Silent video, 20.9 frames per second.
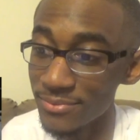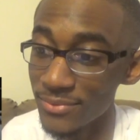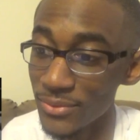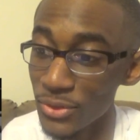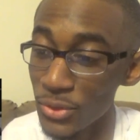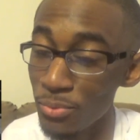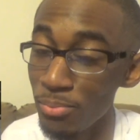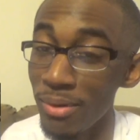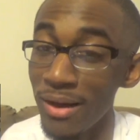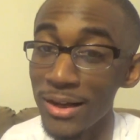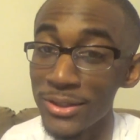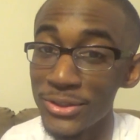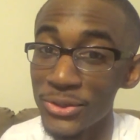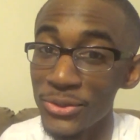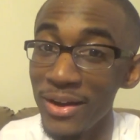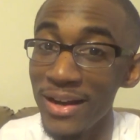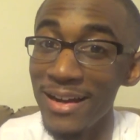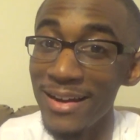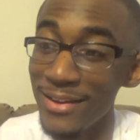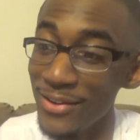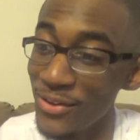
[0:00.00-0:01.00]
You botch with
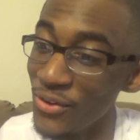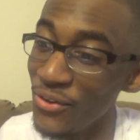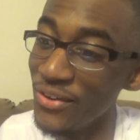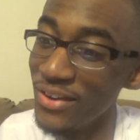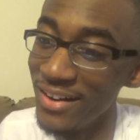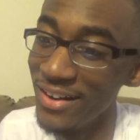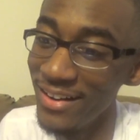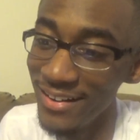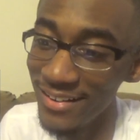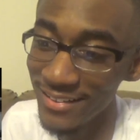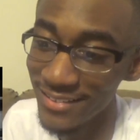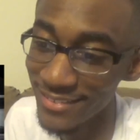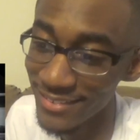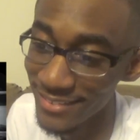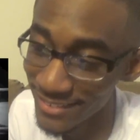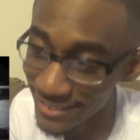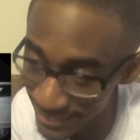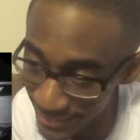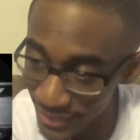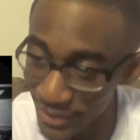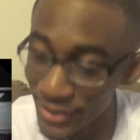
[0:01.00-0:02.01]
Randy Orton,
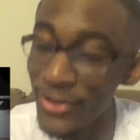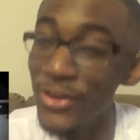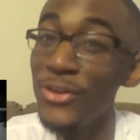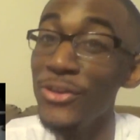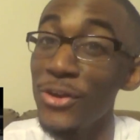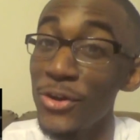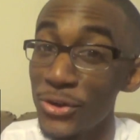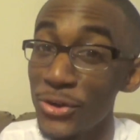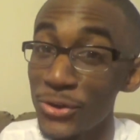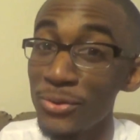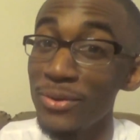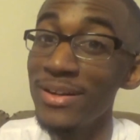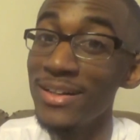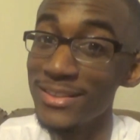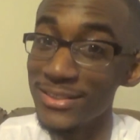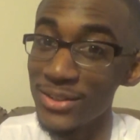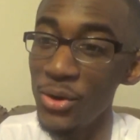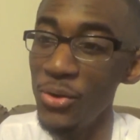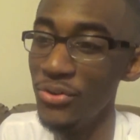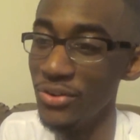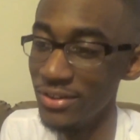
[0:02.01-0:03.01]
your career is
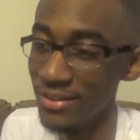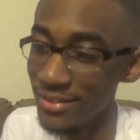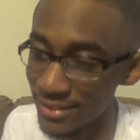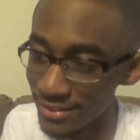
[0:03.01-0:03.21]
over.